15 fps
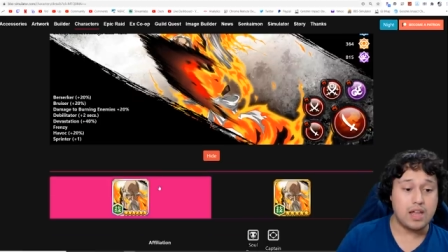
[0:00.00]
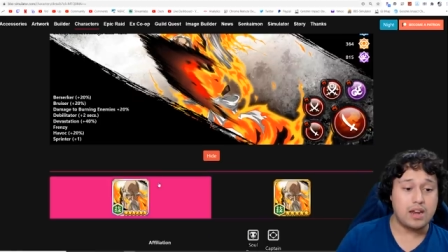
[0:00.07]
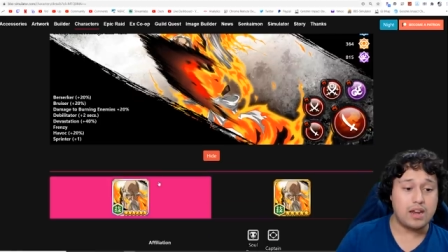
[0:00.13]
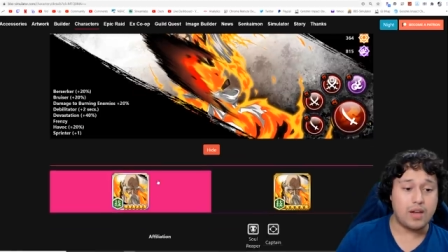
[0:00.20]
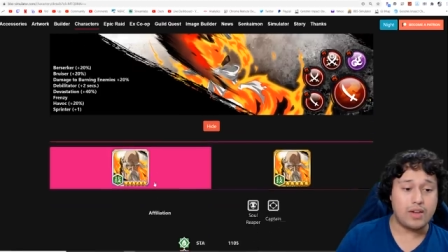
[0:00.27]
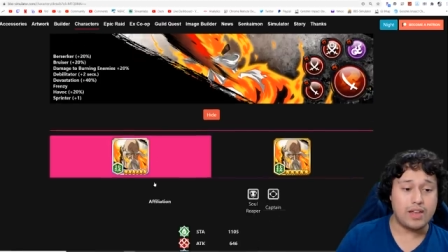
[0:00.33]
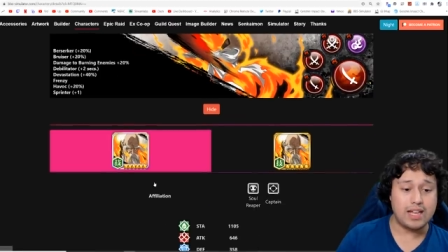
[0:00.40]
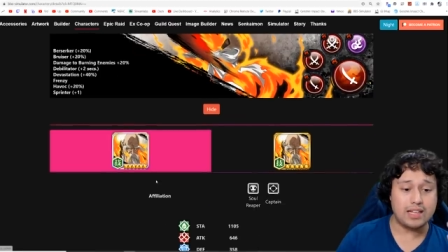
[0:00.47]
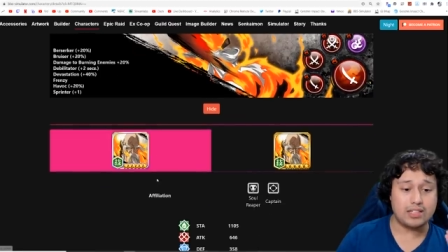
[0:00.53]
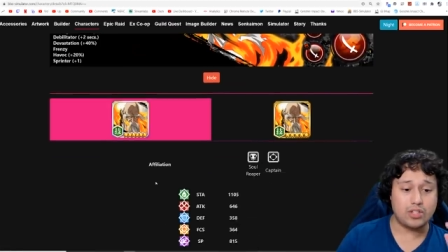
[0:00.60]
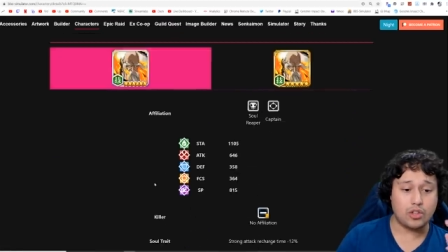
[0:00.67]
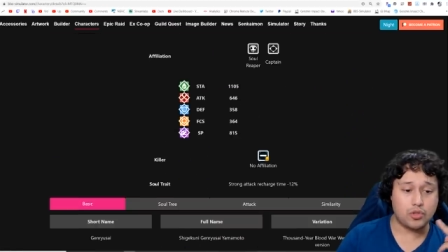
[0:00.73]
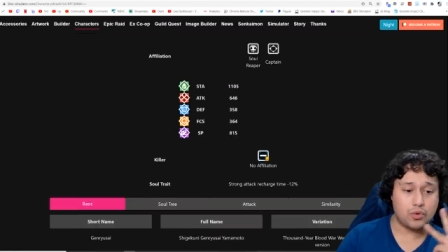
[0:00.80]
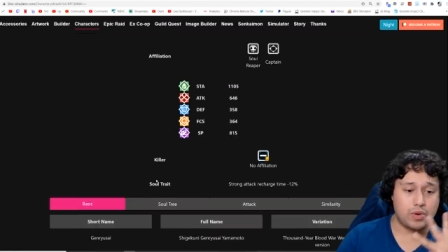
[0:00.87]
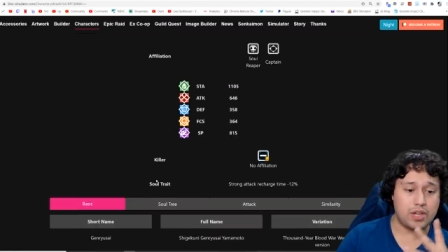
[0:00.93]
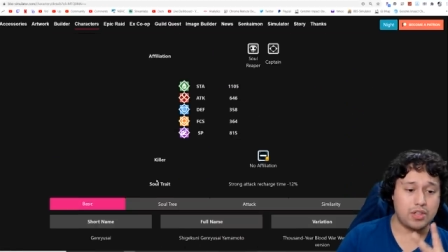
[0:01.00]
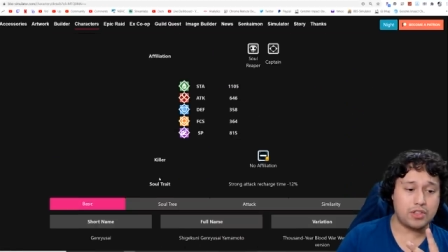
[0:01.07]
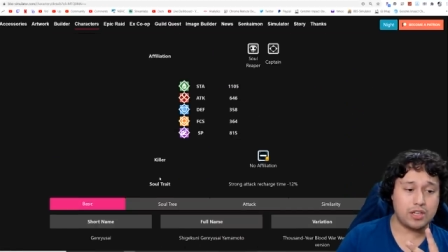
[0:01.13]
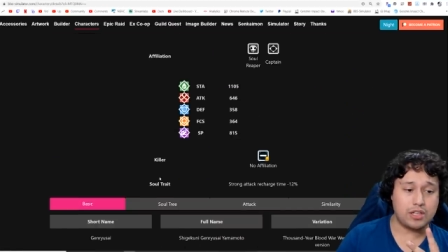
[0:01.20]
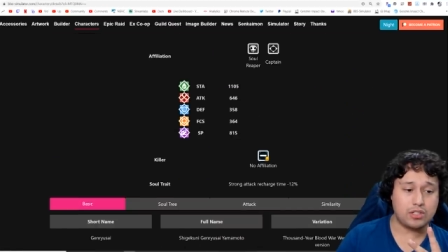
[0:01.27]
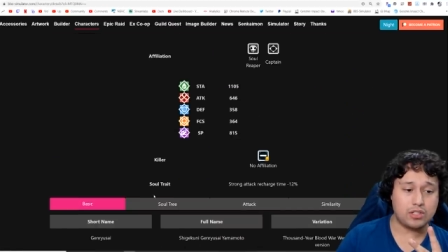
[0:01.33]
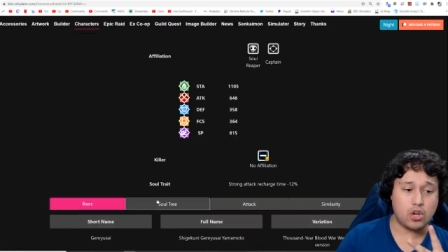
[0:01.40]
Now he has three
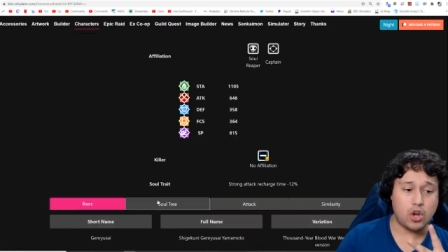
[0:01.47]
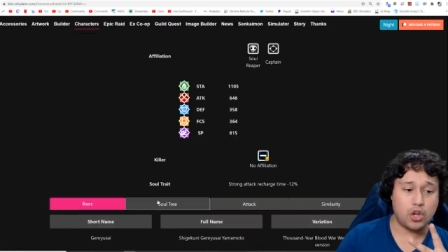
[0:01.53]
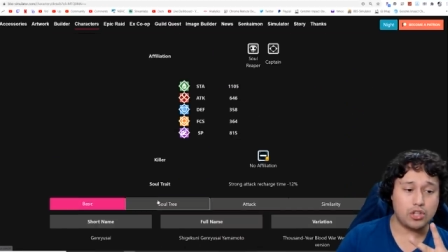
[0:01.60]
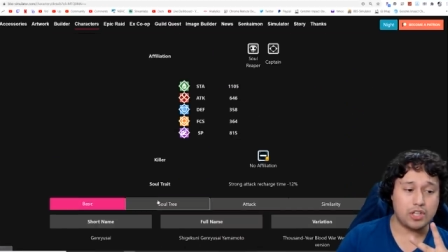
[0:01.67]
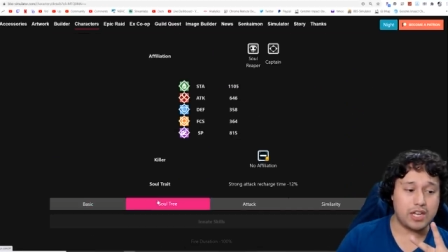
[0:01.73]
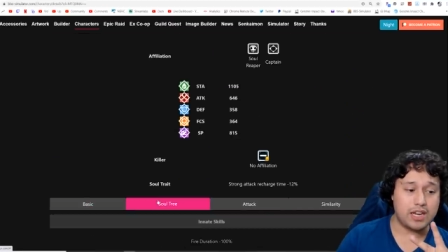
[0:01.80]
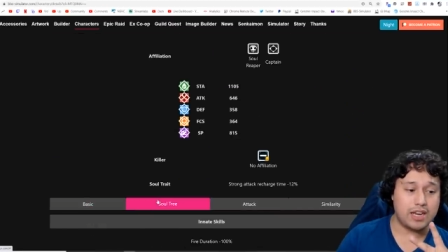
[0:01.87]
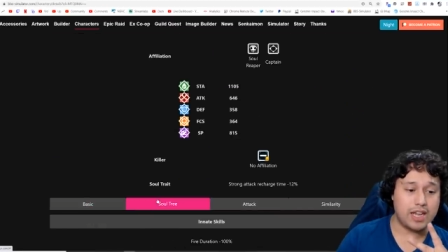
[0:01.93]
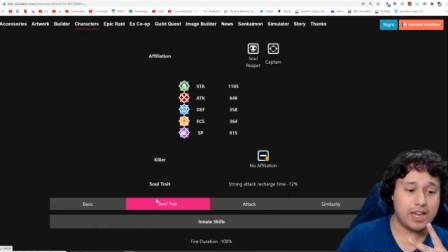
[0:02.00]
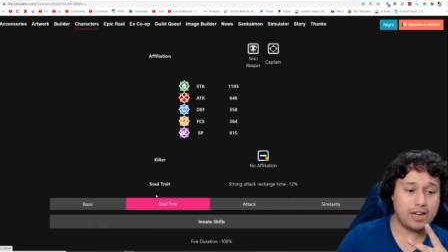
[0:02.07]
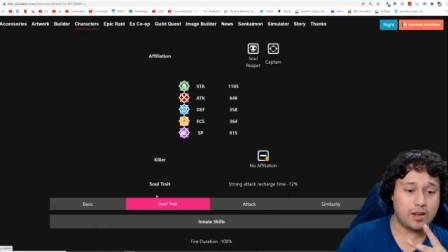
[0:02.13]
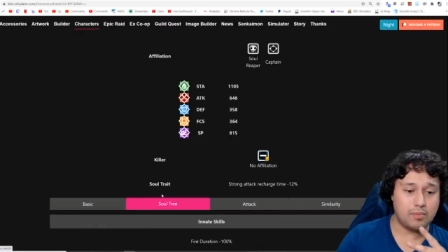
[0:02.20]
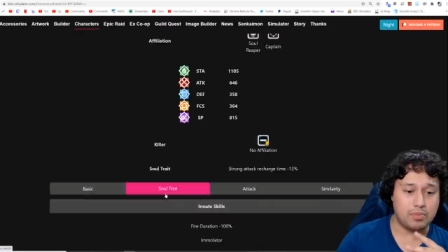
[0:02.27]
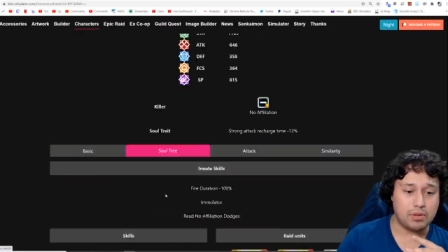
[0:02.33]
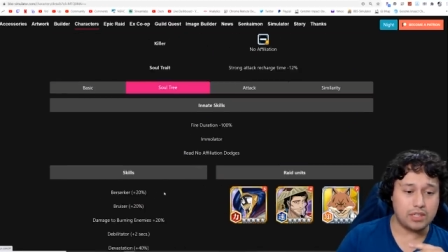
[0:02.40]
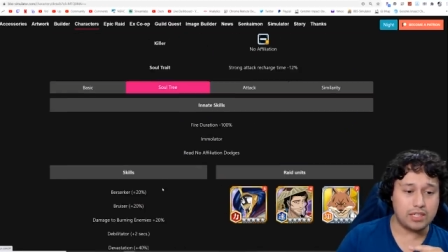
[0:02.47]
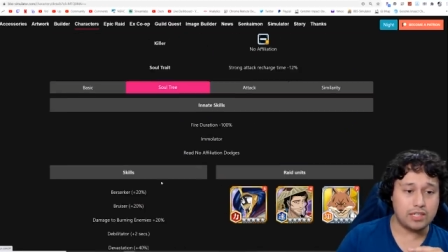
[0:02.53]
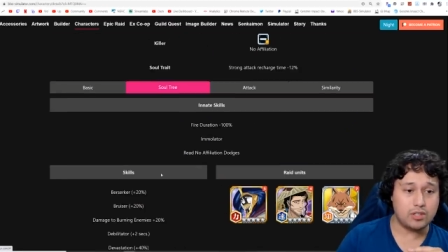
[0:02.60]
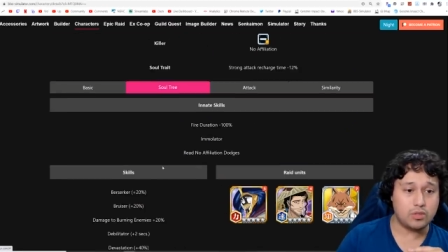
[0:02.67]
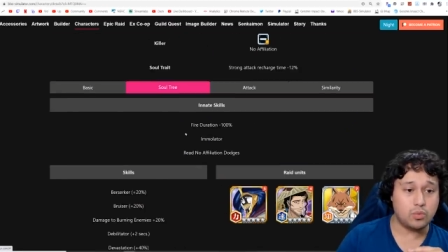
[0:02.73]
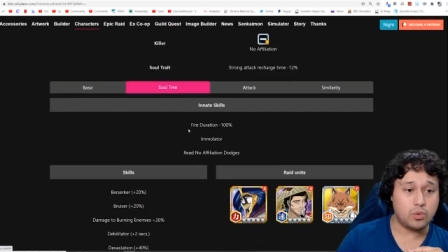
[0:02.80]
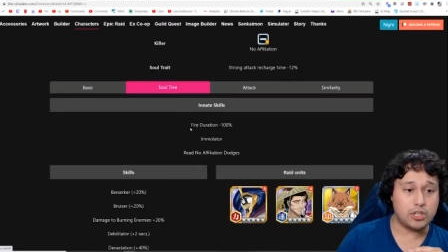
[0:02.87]
things called innate
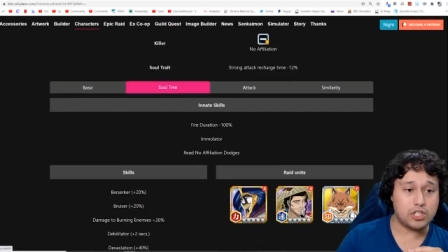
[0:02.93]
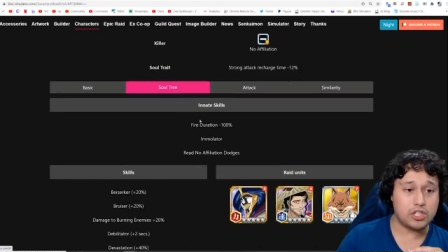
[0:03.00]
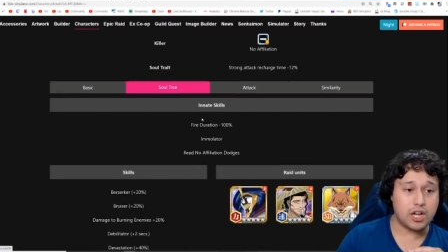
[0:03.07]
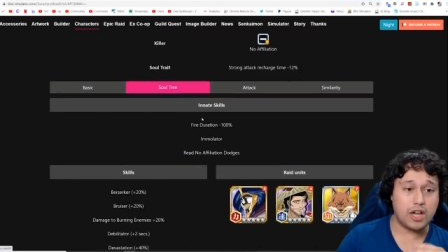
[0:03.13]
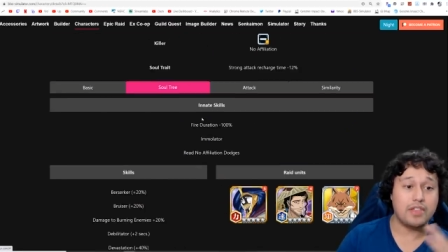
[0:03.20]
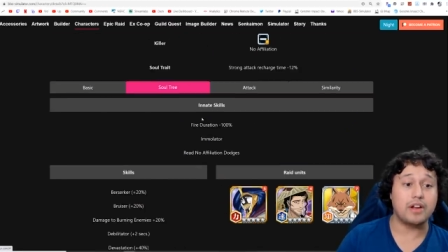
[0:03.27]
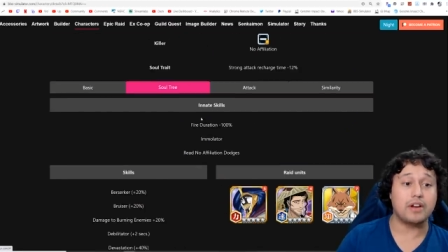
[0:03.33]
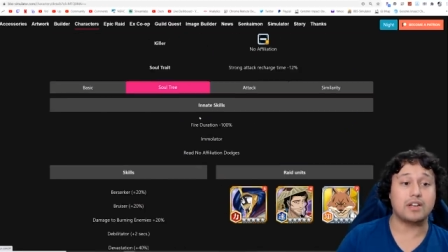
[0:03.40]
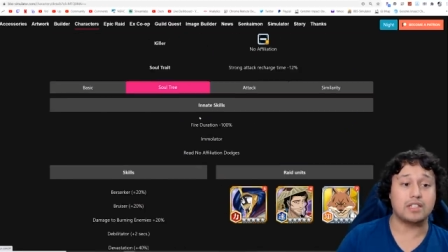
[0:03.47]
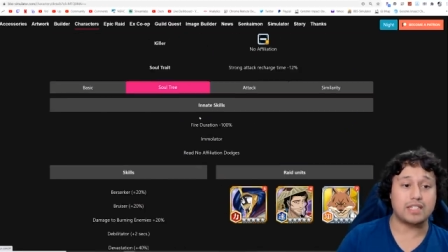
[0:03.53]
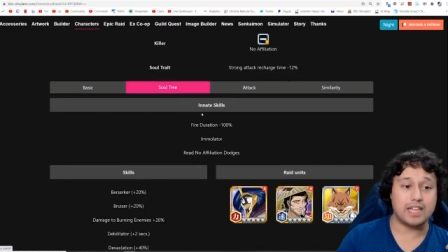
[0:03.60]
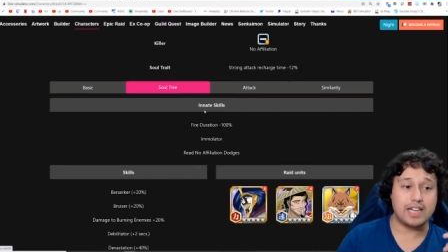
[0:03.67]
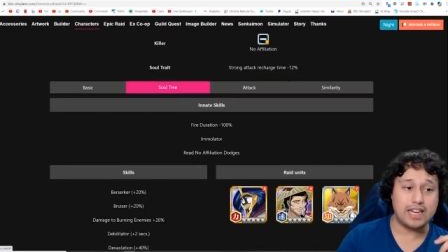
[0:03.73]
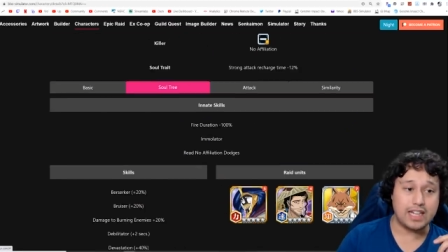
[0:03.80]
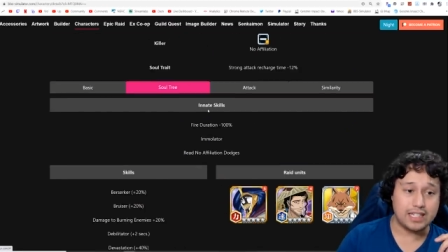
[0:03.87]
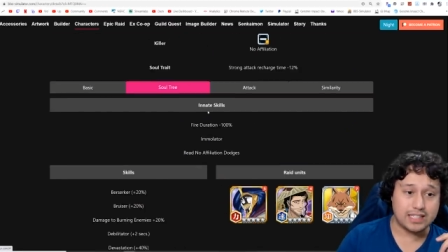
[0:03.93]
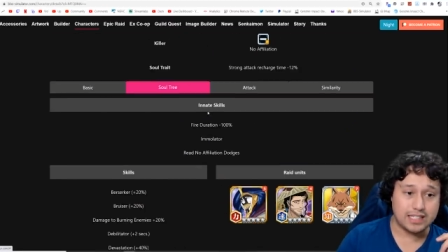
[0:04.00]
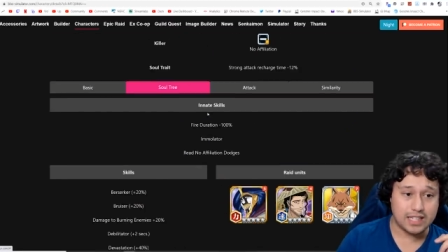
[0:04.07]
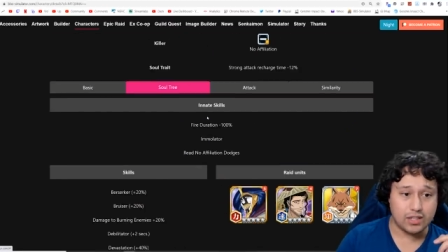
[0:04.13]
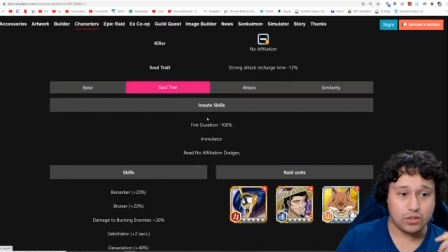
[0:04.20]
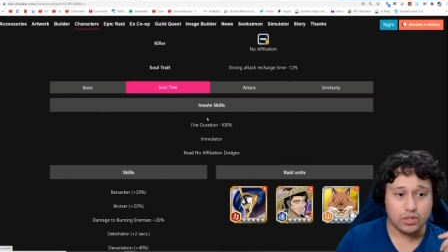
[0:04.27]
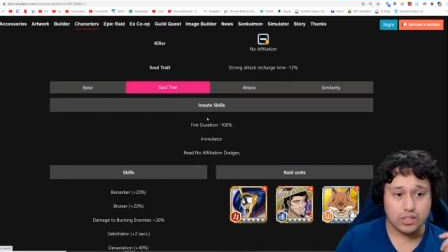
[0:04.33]
abilities, which, uh, there it is, innate
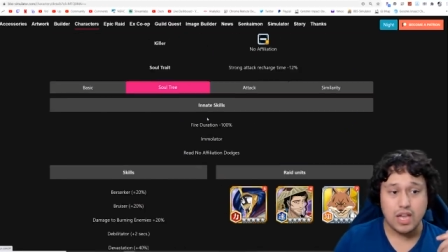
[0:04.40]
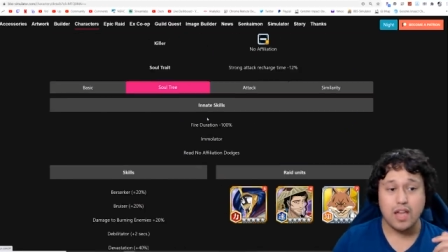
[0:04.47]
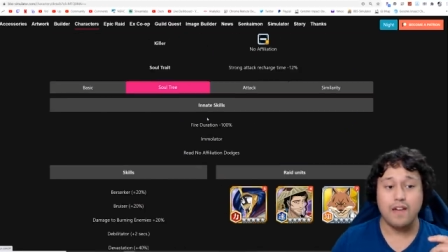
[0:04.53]
skills.